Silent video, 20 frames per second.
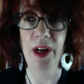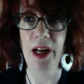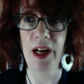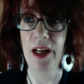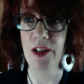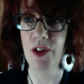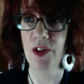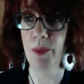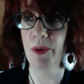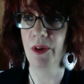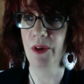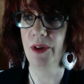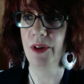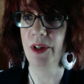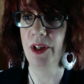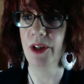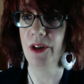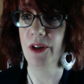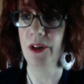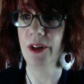Hospital
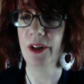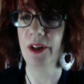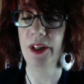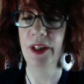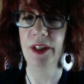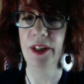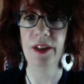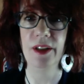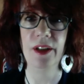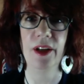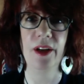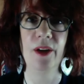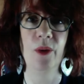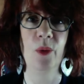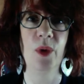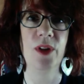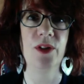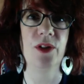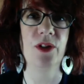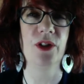here in
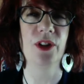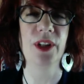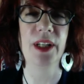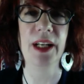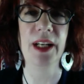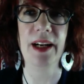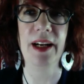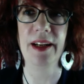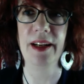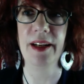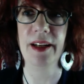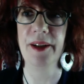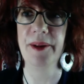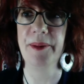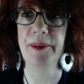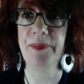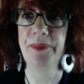Western Connecticut.